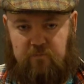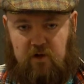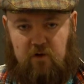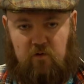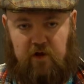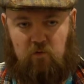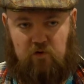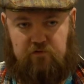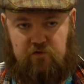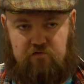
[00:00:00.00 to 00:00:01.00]
but it
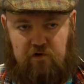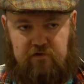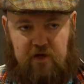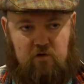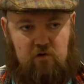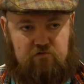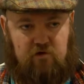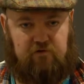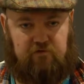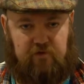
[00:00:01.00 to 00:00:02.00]
was the Trust and Alcohol
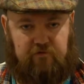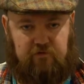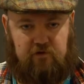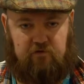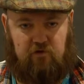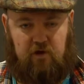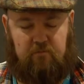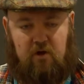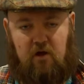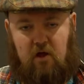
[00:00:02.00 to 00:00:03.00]
Drug Service at the time,